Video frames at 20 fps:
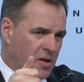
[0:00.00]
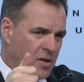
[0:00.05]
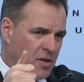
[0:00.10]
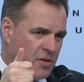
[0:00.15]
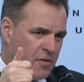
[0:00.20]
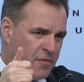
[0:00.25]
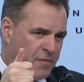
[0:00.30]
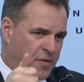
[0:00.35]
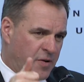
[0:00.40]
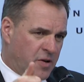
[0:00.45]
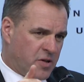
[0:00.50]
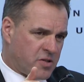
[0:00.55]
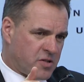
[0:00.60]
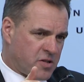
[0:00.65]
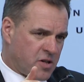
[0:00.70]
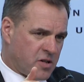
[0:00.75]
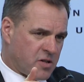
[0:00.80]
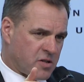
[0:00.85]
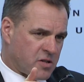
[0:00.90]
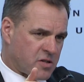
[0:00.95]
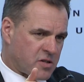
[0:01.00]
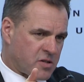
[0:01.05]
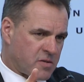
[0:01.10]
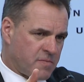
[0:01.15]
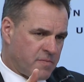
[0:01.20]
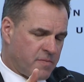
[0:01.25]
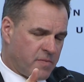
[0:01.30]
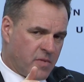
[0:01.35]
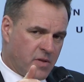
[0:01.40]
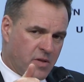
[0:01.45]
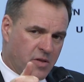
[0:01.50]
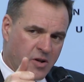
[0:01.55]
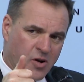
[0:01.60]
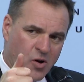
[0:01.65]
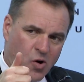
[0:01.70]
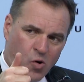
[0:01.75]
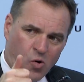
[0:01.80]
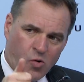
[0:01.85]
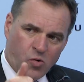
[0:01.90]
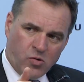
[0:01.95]
The first is that
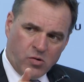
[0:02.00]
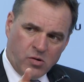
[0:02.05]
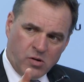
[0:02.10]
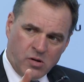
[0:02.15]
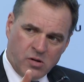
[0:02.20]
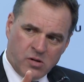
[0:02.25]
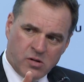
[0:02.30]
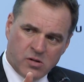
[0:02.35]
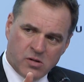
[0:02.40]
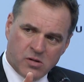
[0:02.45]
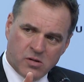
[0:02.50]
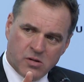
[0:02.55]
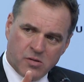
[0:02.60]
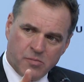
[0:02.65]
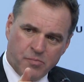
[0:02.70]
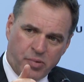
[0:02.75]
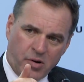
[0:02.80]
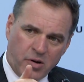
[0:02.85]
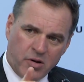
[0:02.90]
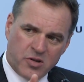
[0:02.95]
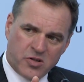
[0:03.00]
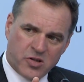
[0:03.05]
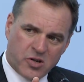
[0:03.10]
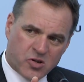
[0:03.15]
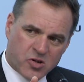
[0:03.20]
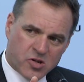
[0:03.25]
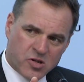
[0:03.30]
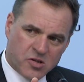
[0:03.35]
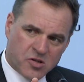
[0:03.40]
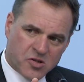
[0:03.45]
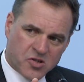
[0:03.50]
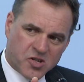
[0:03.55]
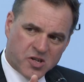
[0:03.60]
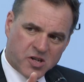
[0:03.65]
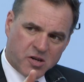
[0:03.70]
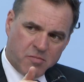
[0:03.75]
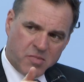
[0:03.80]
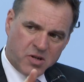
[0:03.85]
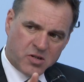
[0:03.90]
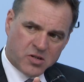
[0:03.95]
all politicians
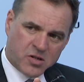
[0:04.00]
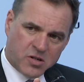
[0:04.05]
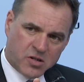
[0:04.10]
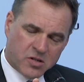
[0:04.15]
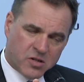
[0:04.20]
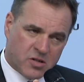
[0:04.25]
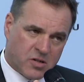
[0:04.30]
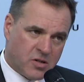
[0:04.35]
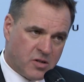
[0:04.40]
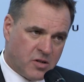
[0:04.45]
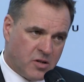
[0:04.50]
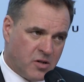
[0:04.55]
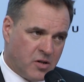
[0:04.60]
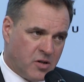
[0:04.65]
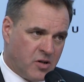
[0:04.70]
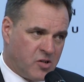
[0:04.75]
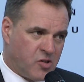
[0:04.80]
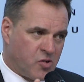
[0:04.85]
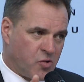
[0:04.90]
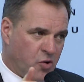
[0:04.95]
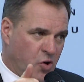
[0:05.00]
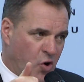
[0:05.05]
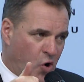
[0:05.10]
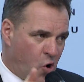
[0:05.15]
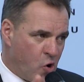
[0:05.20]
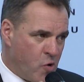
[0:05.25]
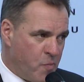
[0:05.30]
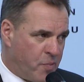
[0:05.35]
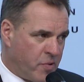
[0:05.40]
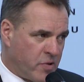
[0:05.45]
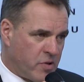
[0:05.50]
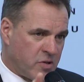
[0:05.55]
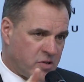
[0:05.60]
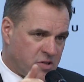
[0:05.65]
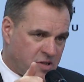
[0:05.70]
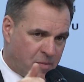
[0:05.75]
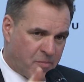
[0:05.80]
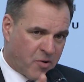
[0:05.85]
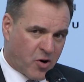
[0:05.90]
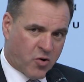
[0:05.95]
committed to an open,
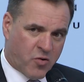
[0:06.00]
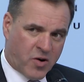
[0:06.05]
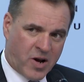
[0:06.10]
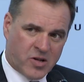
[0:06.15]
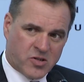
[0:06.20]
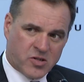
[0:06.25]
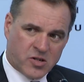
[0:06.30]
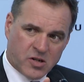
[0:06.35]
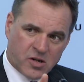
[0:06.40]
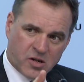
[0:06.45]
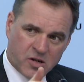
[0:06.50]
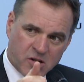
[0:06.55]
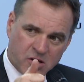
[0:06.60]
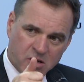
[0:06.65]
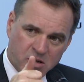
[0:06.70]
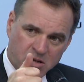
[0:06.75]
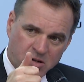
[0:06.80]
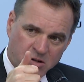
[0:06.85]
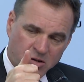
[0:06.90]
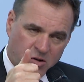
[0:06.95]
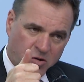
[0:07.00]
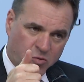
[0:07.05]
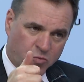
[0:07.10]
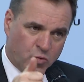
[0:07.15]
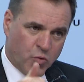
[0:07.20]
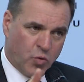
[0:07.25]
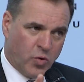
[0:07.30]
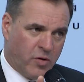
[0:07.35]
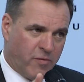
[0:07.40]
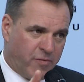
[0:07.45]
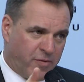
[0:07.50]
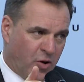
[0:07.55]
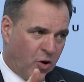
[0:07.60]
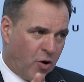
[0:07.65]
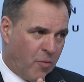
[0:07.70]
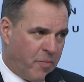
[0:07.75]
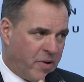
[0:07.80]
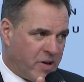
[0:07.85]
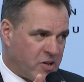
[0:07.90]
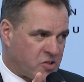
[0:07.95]
democratic, rule of
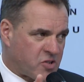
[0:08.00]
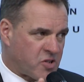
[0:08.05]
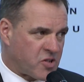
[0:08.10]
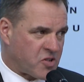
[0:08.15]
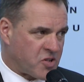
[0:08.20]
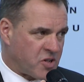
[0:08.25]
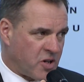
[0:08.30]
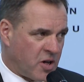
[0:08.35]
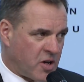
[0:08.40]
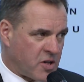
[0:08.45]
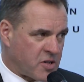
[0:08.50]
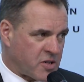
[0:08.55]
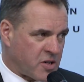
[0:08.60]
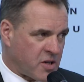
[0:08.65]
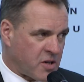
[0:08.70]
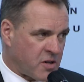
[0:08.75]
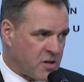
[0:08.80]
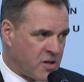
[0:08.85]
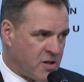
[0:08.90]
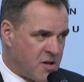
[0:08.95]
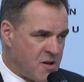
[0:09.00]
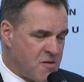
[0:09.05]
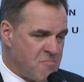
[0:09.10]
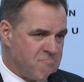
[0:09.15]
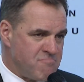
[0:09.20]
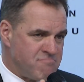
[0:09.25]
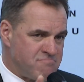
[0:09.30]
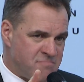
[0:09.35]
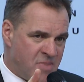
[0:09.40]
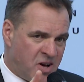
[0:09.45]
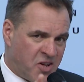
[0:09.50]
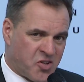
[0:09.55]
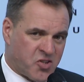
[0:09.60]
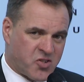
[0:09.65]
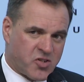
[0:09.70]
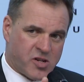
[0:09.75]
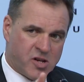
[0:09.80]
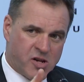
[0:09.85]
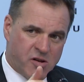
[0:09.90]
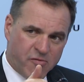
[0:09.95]
law-based society
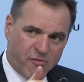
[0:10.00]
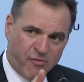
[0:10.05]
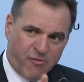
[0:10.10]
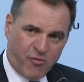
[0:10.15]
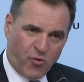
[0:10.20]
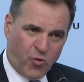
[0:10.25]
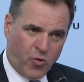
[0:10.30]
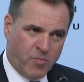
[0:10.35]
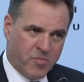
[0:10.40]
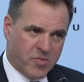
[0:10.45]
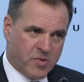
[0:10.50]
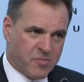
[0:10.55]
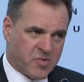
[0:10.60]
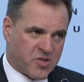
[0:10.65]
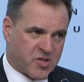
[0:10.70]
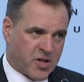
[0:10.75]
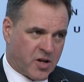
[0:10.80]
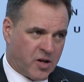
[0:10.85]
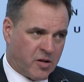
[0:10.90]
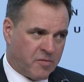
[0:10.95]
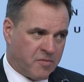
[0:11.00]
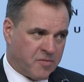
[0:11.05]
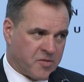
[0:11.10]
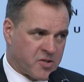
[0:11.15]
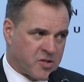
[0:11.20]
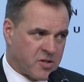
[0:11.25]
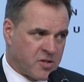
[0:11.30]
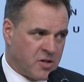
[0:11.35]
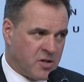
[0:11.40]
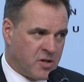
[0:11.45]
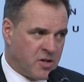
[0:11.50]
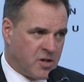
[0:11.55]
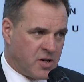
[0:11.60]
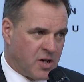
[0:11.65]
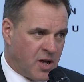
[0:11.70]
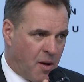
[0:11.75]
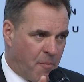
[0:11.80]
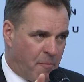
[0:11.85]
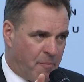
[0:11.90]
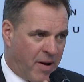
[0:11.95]
must inform themselves
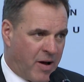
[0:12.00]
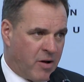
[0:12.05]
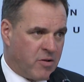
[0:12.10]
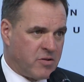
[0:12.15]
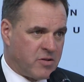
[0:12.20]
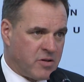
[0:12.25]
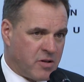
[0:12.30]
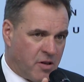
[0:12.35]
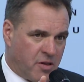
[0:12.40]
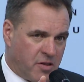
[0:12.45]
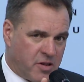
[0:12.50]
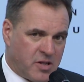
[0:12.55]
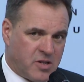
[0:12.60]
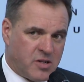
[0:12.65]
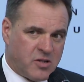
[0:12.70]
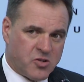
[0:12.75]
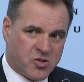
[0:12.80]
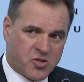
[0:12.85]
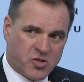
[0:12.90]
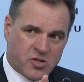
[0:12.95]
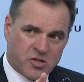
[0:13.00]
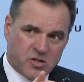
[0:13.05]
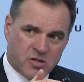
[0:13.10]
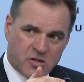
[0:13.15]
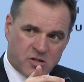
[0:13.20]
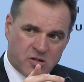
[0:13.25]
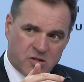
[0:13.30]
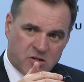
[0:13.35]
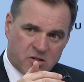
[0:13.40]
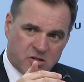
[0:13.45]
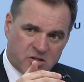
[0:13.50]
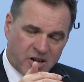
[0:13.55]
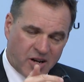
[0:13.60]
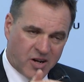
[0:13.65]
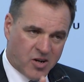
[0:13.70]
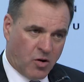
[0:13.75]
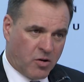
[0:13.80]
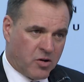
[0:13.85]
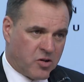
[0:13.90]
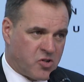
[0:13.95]
about these
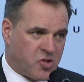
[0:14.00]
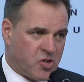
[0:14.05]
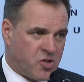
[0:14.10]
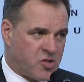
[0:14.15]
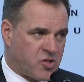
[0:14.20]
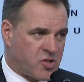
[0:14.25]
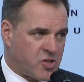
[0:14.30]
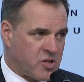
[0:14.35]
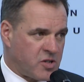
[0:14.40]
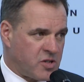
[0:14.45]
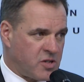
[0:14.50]
technologies